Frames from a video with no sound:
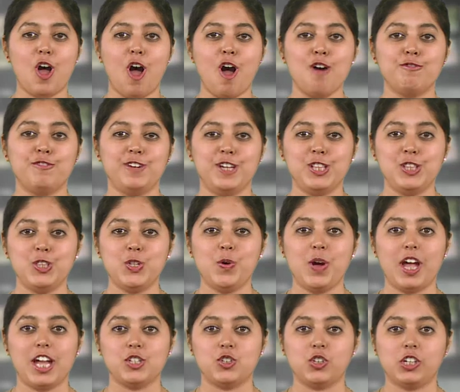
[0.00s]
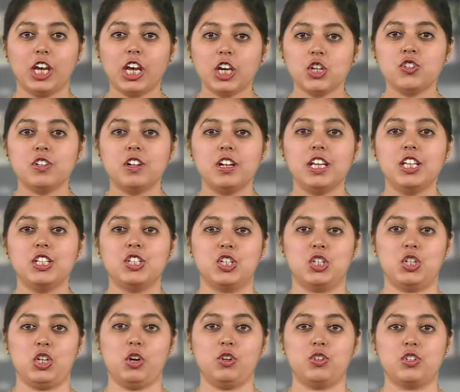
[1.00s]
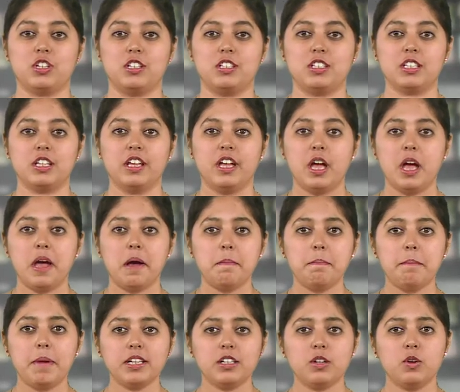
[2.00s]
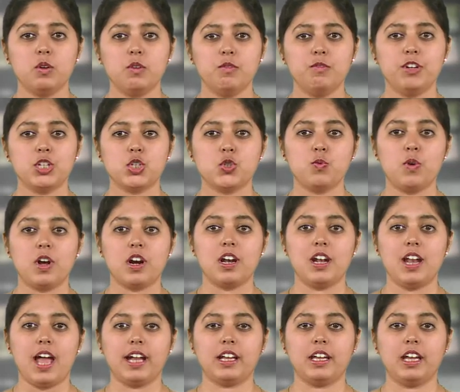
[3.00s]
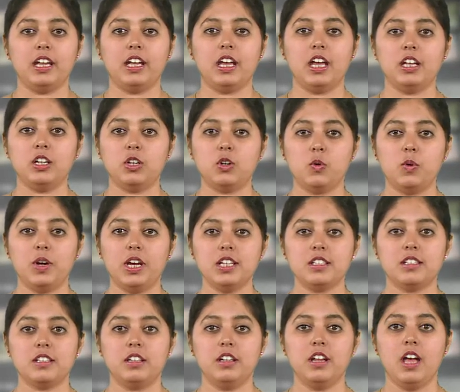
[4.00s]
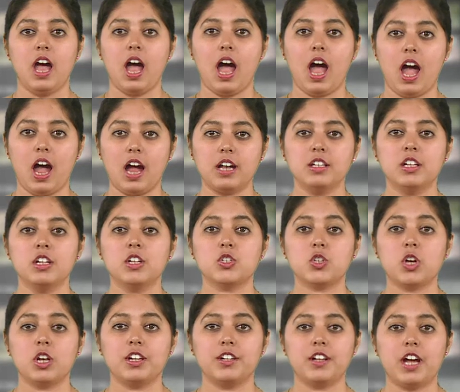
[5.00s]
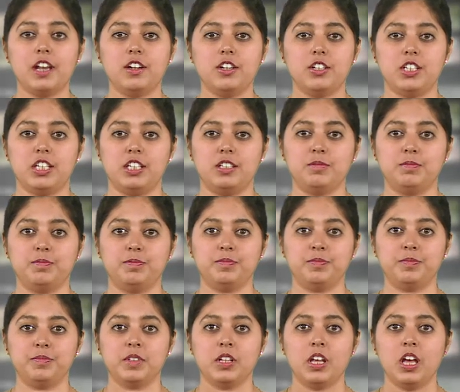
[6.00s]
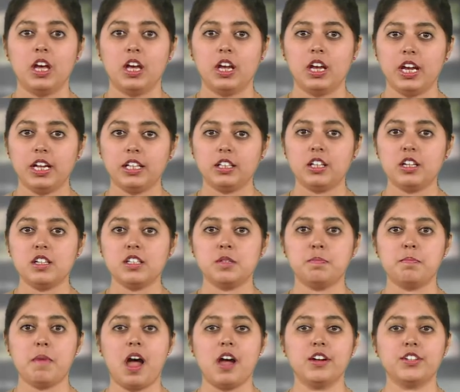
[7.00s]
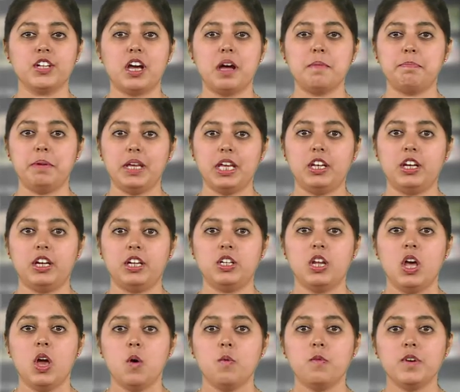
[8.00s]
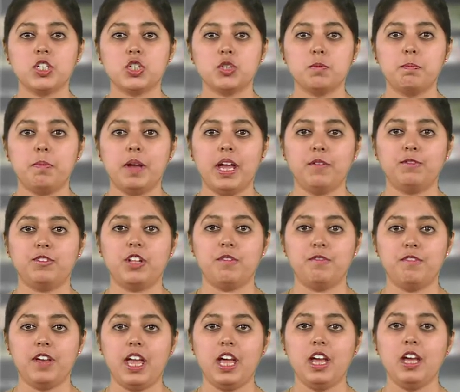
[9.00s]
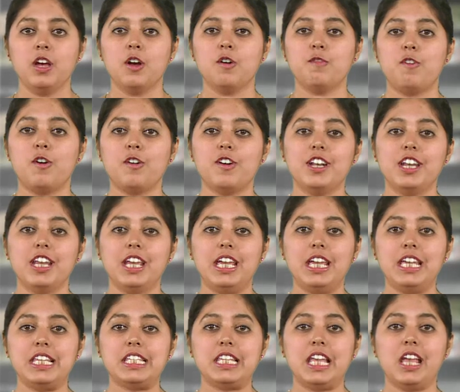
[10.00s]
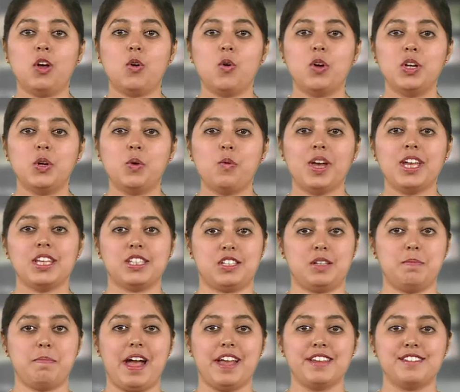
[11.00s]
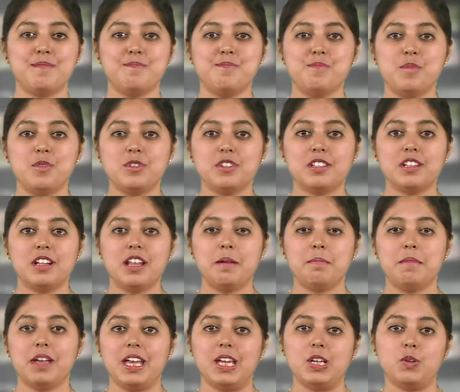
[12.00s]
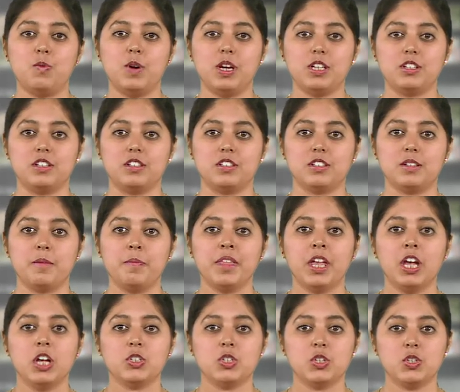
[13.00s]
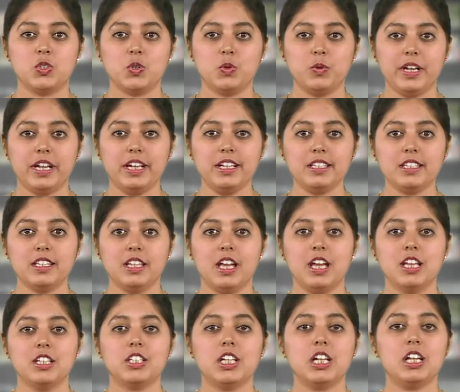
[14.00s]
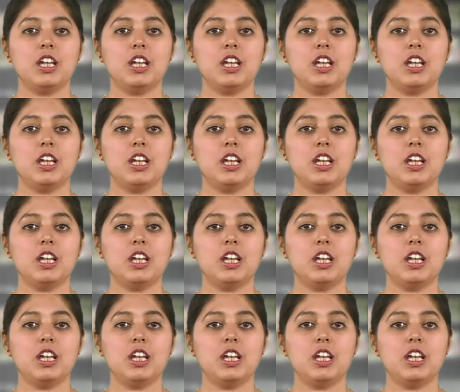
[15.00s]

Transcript: of Hindu educational institutions, but which were lacking in cohesion and solidarity. It thus marked a period which paved the way for an easy conquest by the Muslim invaders. So students, till